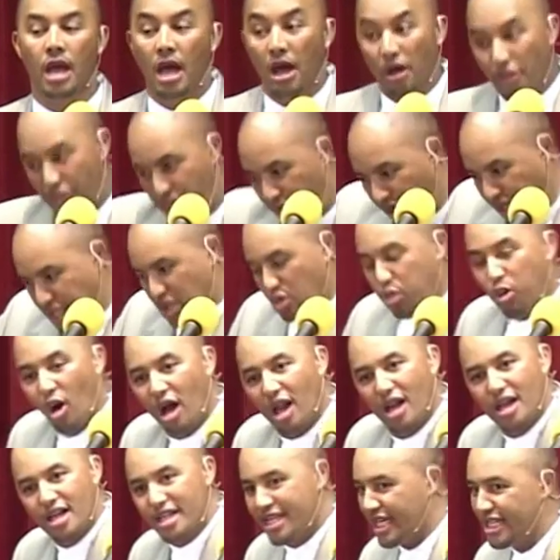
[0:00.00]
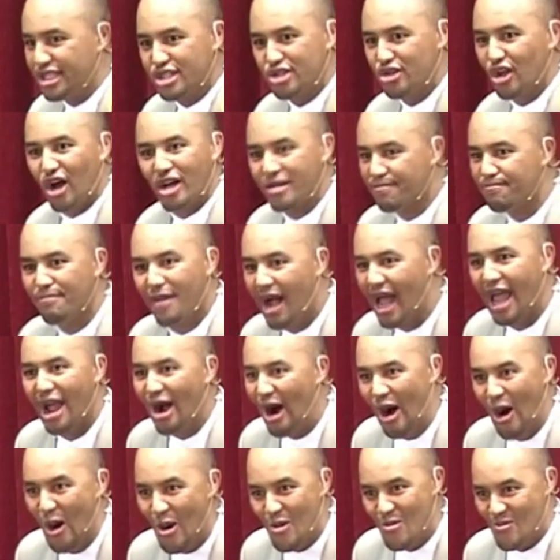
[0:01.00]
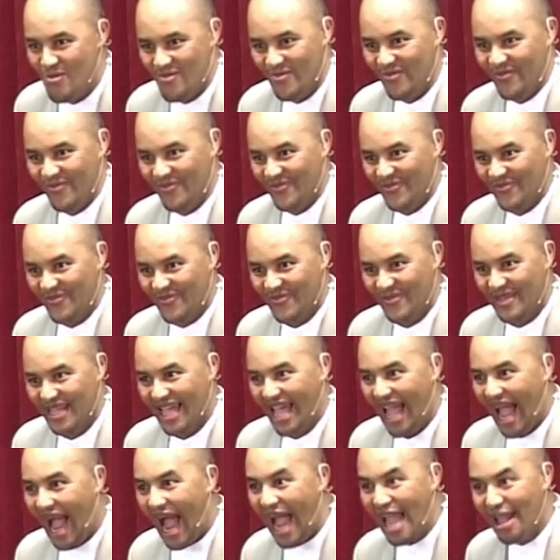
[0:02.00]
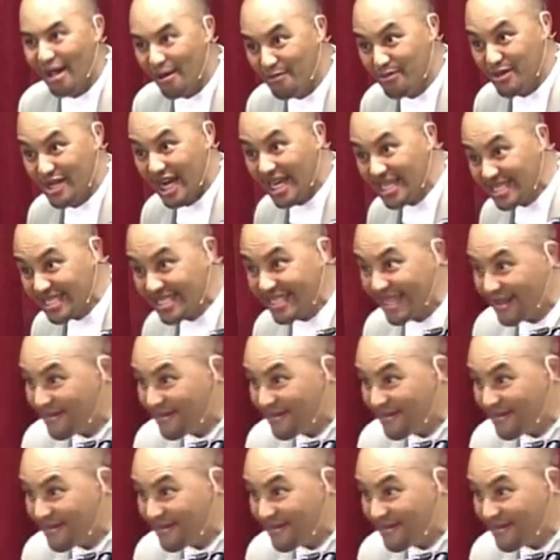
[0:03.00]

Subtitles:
This world is not my home. I am just...